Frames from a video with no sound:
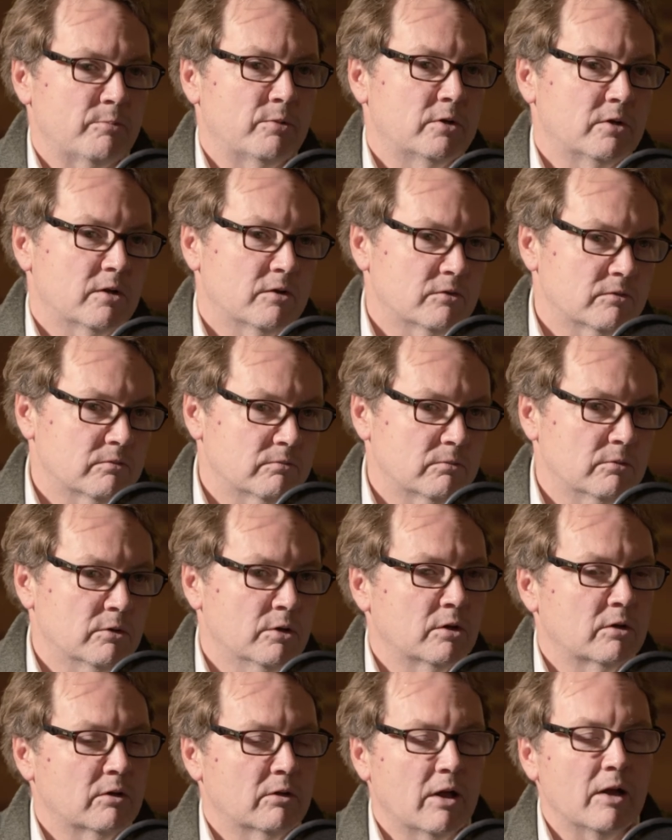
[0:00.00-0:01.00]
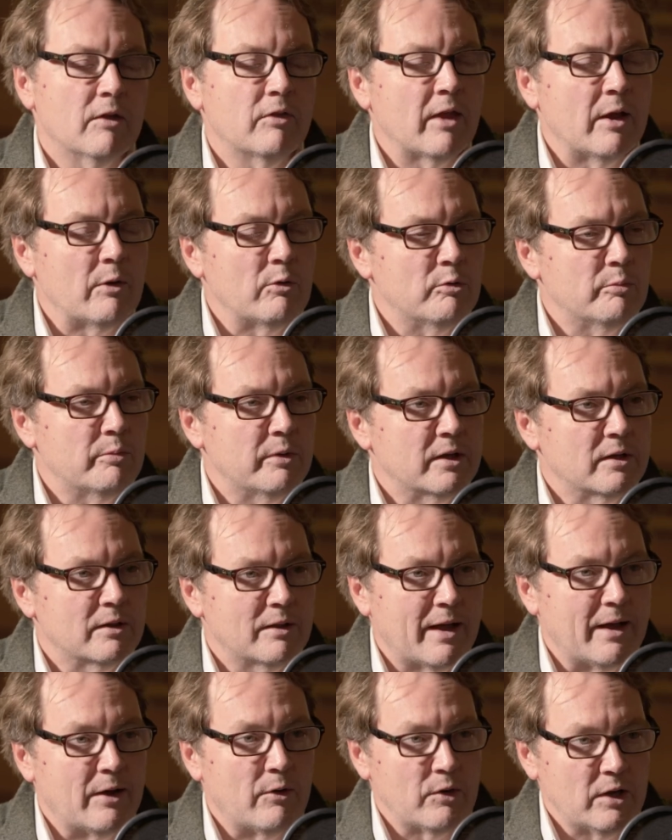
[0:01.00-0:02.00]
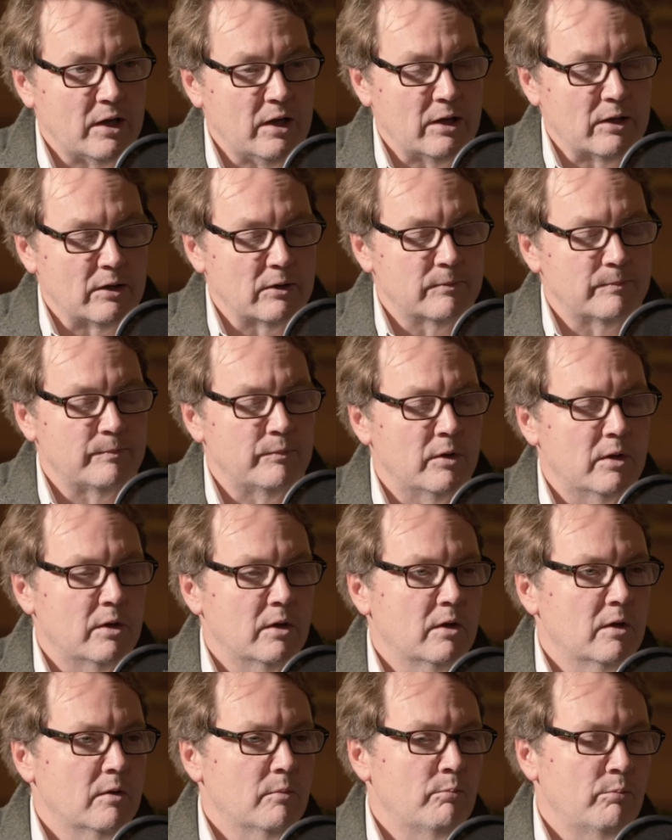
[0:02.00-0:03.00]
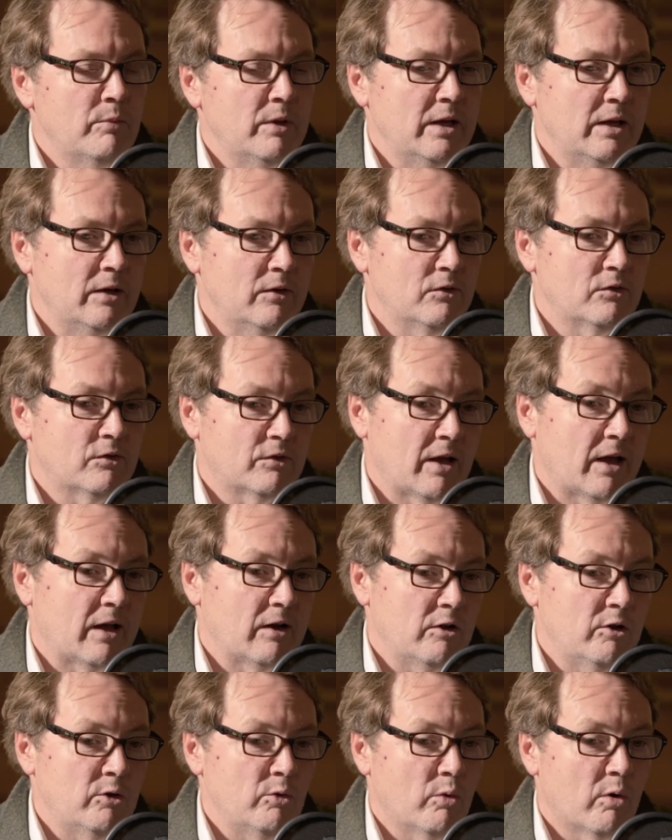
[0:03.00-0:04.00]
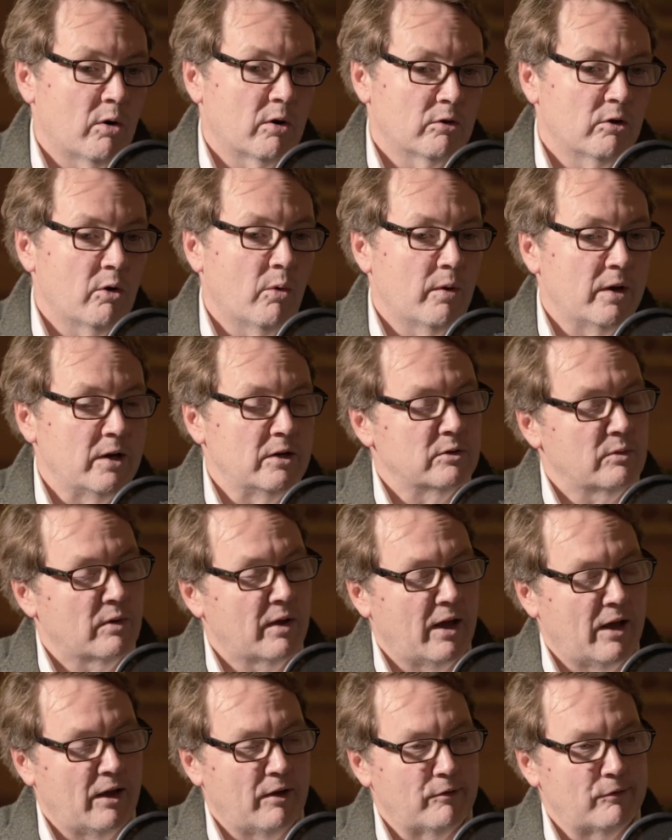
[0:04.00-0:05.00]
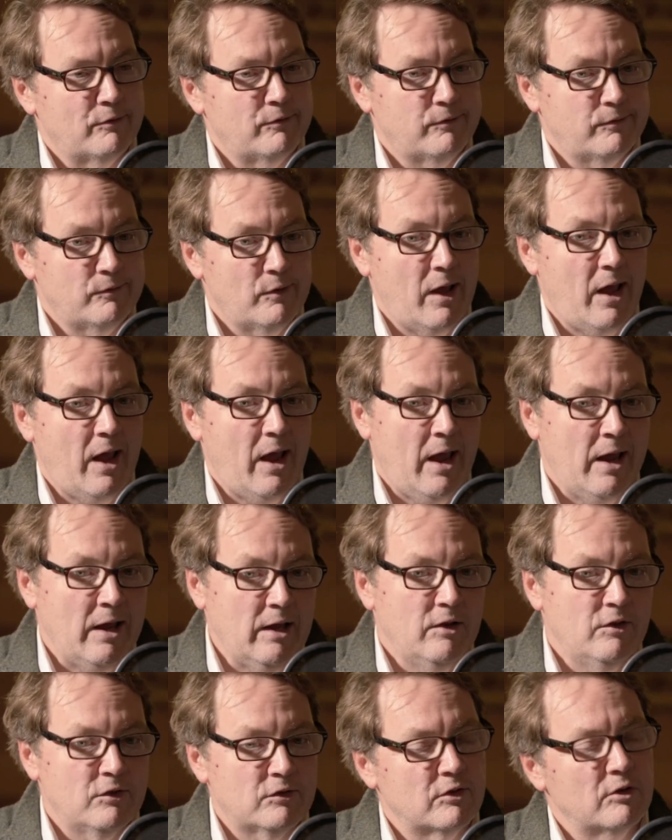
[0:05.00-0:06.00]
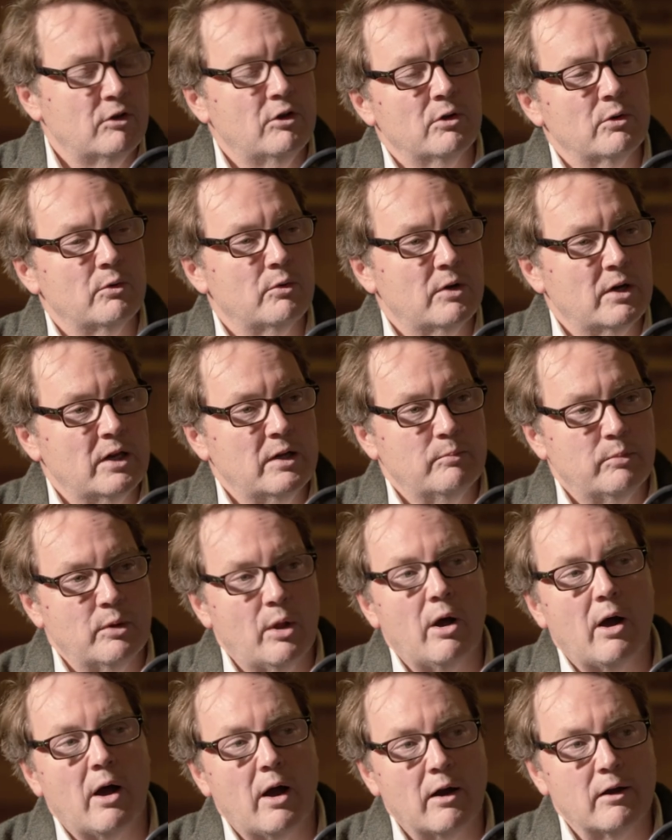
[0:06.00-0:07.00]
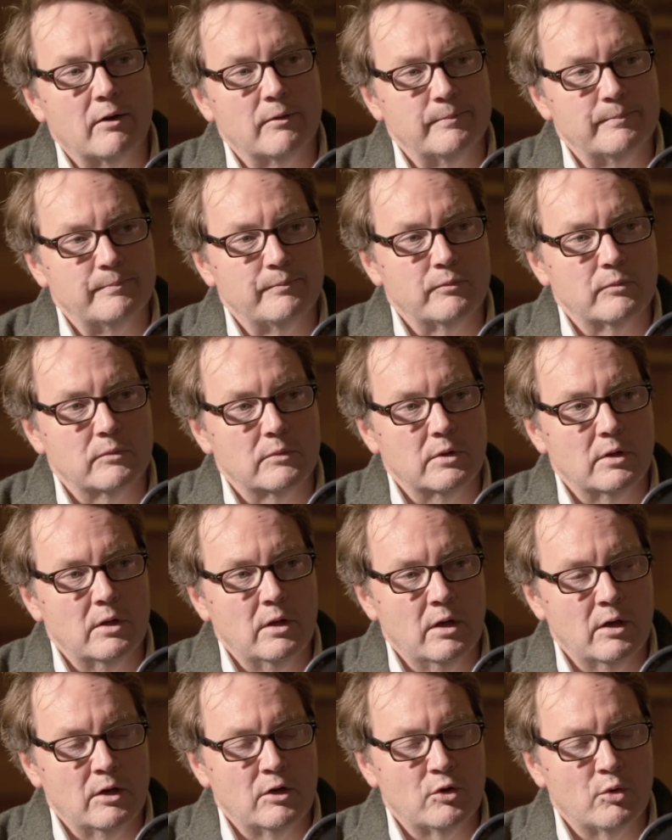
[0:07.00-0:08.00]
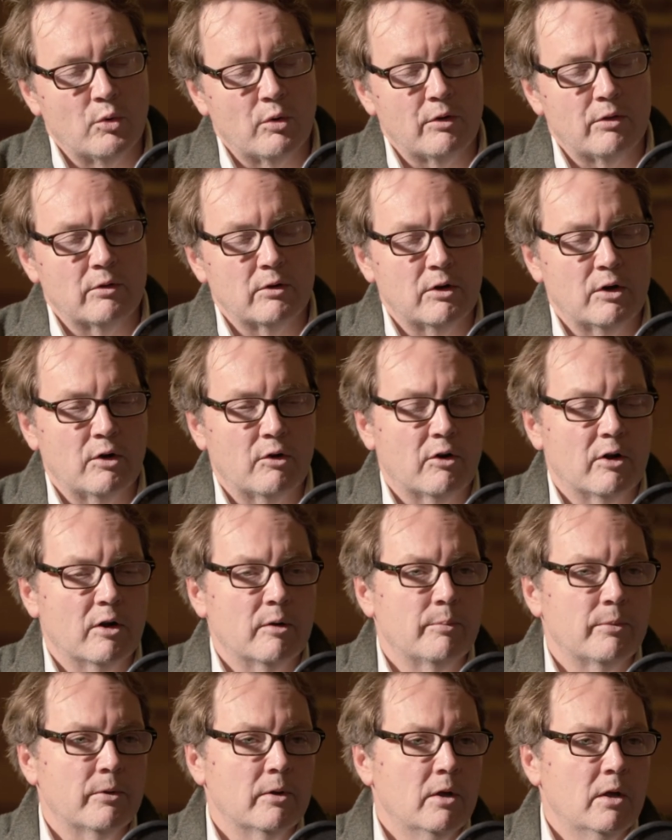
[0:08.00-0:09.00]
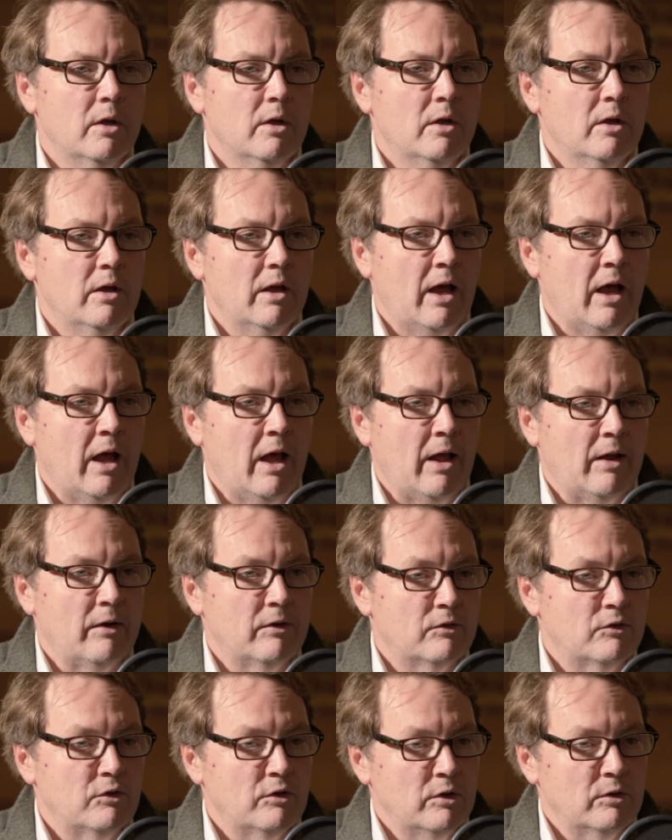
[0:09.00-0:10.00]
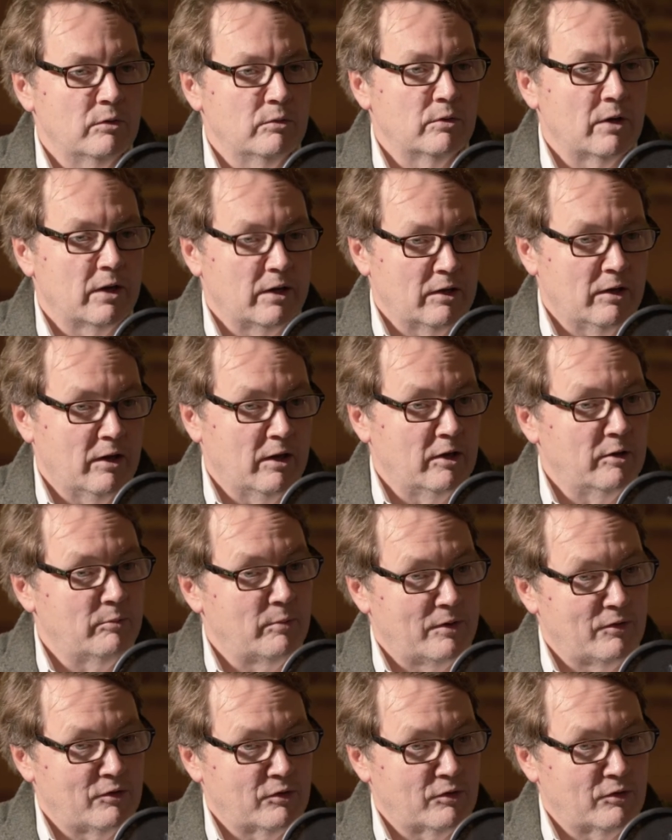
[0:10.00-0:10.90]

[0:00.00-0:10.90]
it does look like they will be allowed in, means that you are going to have a security bloc in Northern Europe, and the United Kingdom and